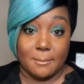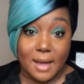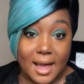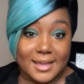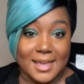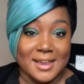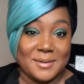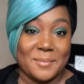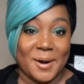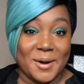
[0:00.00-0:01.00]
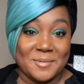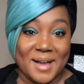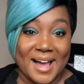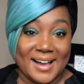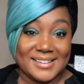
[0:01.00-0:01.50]
mocking Bird
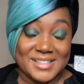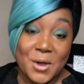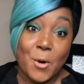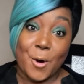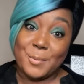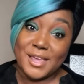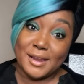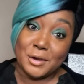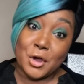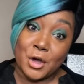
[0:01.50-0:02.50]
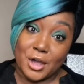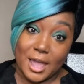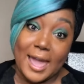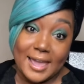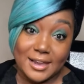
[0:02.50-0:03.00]
Box or being a
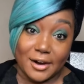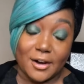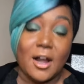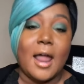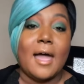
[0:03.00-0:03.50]
hater,